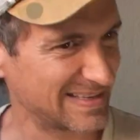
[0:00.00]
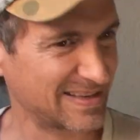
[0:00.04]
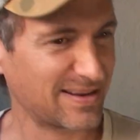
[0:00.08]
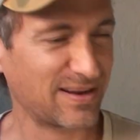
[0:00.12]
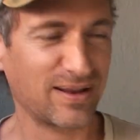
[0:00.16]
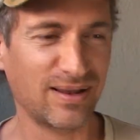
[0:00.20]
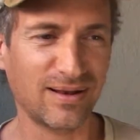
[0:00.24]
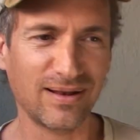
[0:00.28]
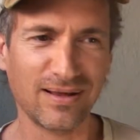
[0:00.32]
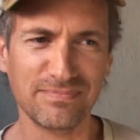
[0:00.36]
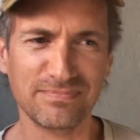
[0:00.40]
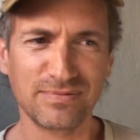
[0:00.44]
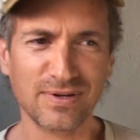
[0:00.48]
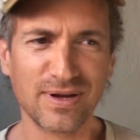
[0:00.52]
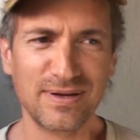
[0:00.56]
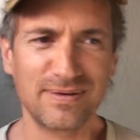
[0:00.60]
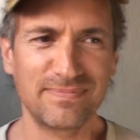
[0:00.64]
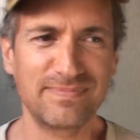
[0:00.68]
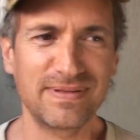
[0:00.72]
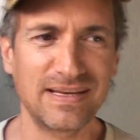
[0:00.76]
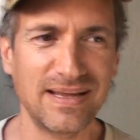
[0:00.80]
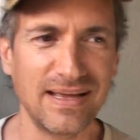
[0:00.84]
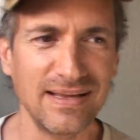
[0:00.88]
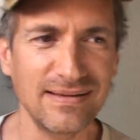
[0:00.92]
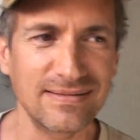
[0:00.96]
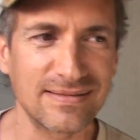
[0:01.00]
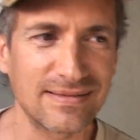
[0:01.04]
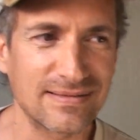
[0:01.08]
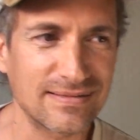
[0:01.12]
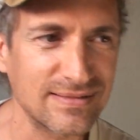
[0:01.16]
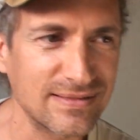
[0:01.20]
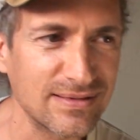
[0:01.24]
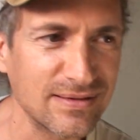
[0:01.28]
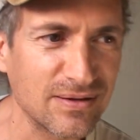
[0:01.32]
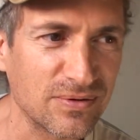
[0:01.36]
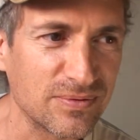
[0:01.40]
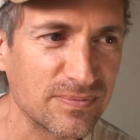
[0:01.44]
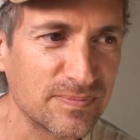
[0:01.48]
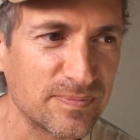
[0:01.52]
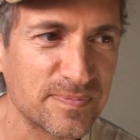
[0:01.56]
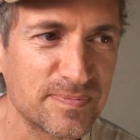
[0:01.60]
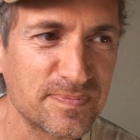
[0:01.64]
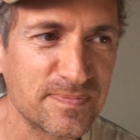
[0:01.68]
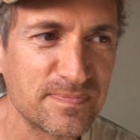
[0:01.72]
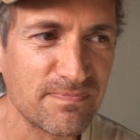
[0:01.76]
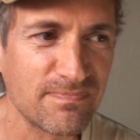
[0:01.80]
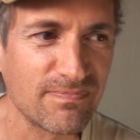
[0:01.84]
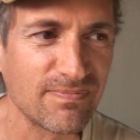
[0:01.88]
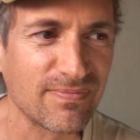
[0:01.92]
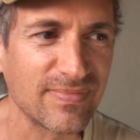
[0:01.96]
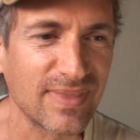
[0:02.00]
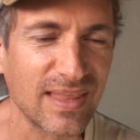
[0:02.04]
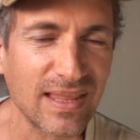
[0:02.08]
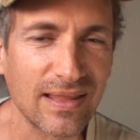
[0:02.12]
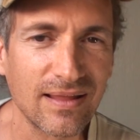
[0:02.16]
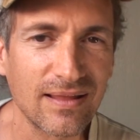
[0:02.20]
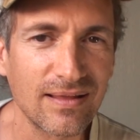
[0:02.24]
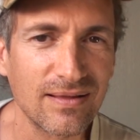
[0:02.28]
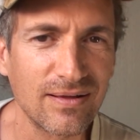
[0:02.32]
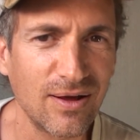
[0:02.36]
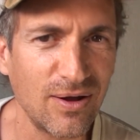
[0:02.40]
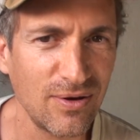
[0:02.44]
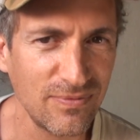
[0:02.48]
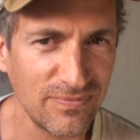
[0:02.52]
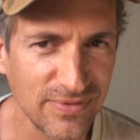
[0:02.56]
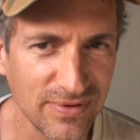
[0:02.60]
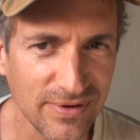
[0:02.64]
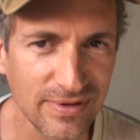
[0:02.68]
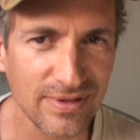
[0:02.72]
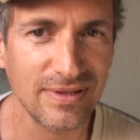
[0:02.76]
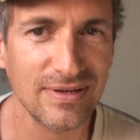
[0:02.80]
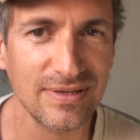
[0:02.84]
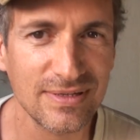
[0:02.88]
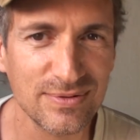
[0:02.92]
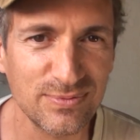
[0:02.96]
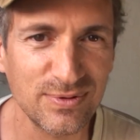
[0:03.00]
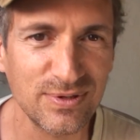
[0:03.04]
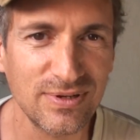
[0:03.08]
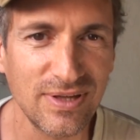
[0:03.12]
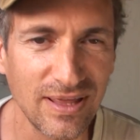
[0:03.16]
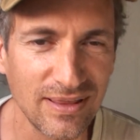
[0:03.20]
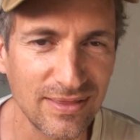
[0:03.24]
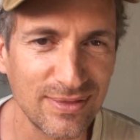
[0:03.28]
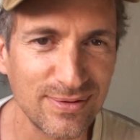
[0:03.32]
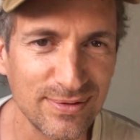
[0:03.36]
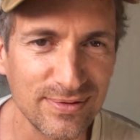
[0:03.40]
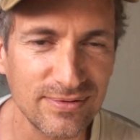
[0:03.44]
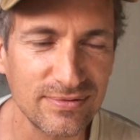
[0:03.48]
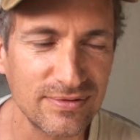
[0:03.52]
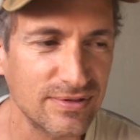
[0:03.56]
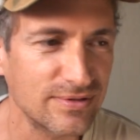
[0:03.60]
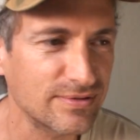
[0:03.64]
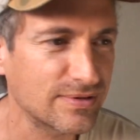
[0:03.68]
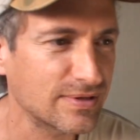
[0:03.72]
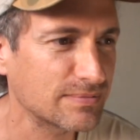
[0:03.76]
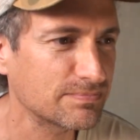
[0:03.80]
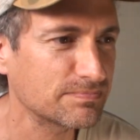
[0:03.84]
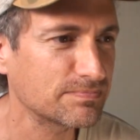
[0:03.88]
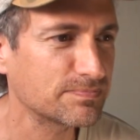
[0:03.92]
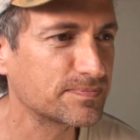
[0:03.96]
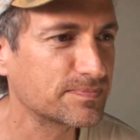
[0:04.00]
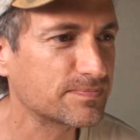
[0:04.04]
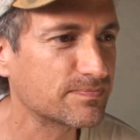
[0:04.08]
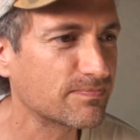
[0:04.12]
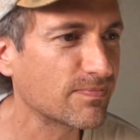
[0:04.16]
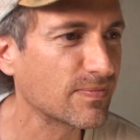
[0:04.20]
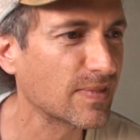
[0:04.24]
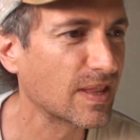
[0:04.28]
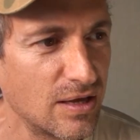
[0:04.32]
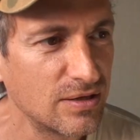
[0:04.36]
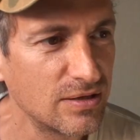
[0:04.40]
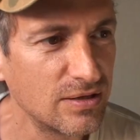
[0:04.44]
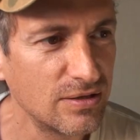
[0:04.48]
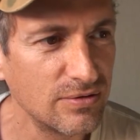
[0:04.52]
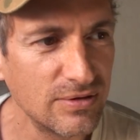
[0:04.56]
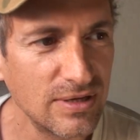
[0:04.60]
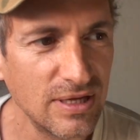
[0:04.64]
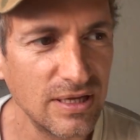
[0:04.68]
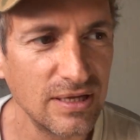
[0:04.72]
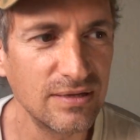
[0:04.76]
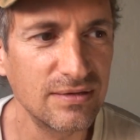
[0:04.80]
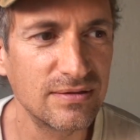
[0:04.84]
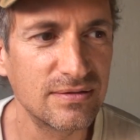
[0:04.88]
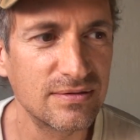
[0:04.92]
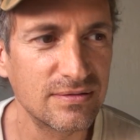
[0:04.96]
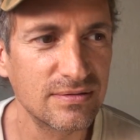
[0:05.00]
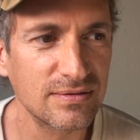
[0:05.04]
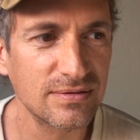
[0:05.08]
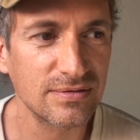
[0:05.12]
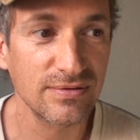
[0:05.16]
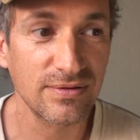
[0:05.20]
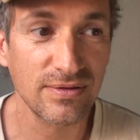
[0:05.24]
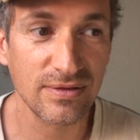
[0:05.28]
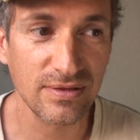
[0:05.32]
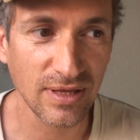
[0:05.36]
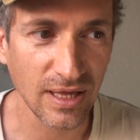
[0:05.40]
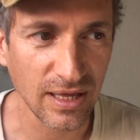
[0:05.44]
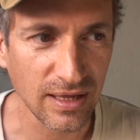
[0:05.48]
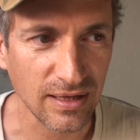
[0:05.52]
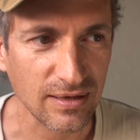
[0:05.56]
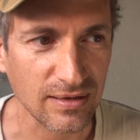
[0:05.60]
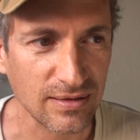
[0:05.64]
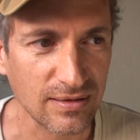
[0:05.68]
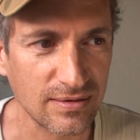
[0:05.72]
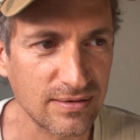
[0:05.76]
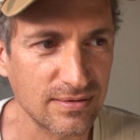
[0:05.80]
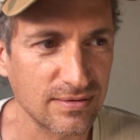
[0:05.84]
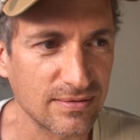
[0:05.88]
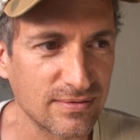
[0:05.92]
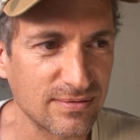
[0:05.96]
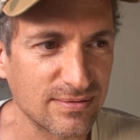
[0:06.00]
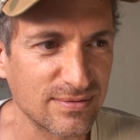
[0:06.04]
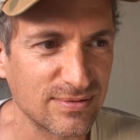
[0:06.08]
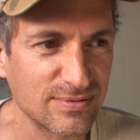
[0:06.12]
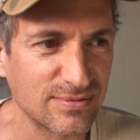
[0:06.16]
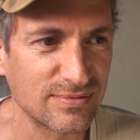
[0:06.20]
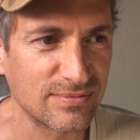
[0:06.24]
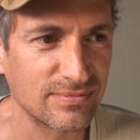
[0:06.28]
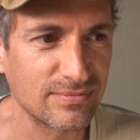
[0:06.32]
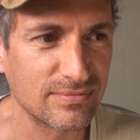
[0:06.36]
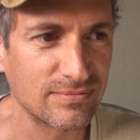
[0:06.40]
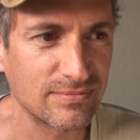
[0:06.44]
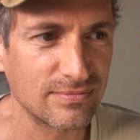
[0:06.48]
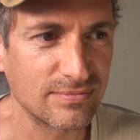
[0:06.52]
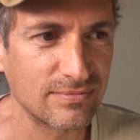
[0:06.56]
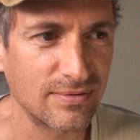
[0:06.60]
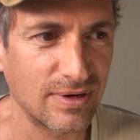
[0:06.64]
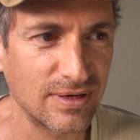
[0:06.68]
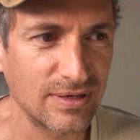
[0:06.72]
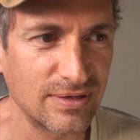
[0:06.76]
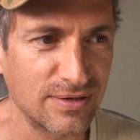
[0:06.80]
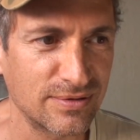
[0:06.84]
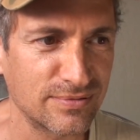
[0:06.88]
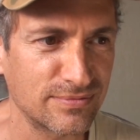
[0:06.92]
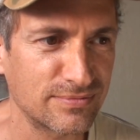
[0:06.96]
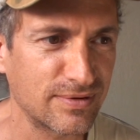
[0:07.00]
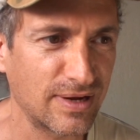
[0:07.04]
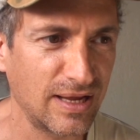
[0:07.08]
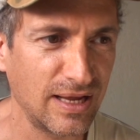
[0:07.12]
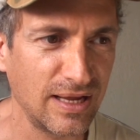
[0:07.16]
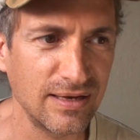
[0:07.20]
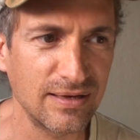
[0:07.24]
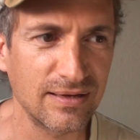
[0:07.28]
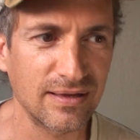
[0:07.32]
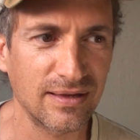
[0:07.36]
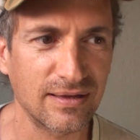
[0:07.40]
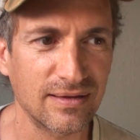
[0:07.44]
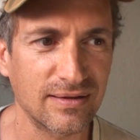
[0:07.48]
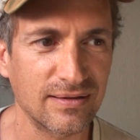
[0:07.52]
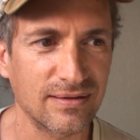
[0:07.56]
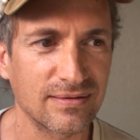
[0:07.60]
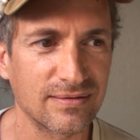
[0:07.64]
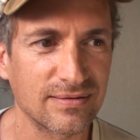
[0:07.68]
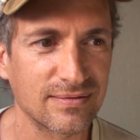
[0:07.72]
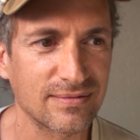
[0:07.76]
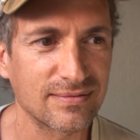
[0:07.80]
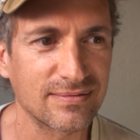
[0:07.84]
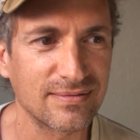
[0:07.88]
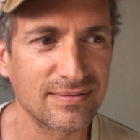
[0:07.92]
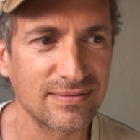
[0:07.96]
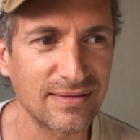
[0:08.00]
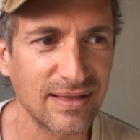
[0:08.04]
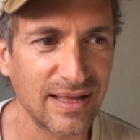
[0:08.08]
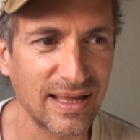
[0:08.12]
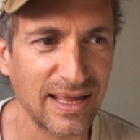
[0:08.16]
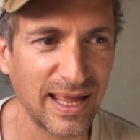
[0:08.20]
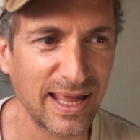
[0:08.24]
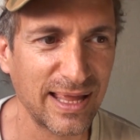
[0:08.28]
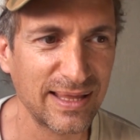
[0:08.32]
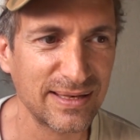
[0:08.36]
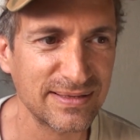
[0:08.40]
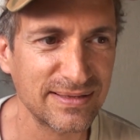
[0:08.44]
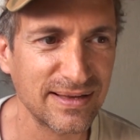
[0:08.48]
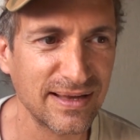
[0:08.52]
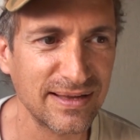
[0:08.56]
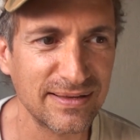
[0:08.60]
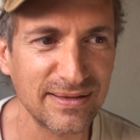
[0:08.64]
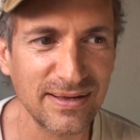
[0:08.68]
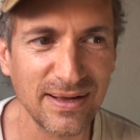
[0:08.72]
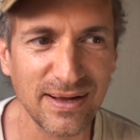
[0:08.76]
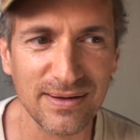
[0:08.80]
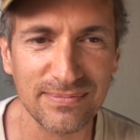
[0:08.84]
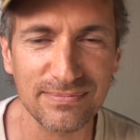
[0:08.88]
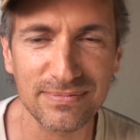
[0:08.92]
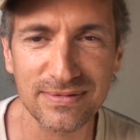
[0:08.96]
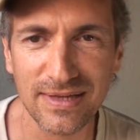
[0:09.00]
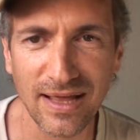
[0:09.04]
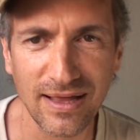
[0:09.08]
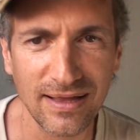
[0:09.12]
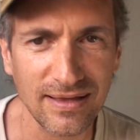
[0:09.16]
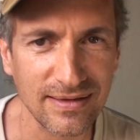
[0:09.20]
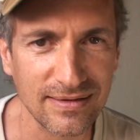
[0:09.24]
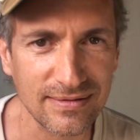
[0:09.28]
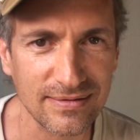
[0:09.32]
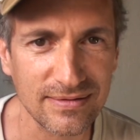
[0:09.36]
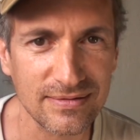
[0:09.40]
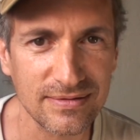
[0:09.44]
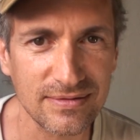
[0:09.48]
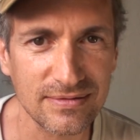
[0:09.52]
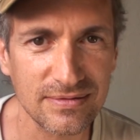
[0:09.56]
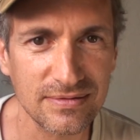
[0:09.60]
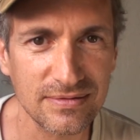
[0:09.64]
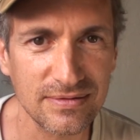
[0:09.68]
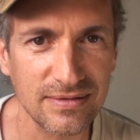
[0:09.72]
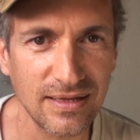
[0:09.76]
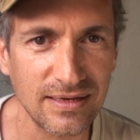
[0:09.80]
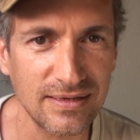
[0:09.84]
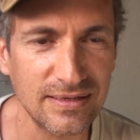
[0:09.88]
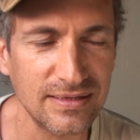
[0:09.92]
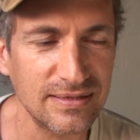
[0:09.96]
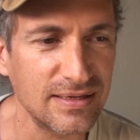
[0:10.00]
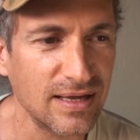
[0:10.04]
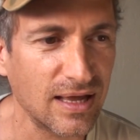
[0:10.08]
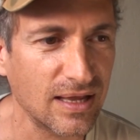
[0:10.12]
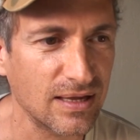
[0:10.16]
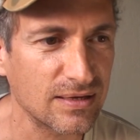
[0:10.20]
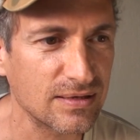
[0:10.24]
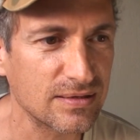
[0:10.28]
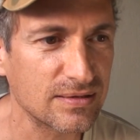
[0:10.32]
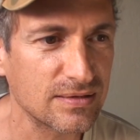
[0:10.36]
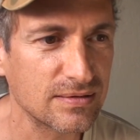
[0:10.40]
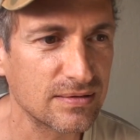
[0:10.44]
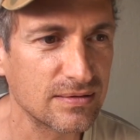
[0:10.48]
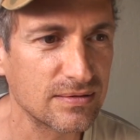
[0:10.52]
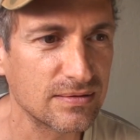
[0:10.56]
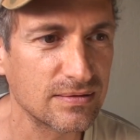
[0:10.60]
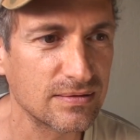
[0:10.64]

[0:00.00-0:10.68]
and I'm trying to be nice here too. Hopefully this will get through to him. You need to think when you're reading the anti-carb science that he does.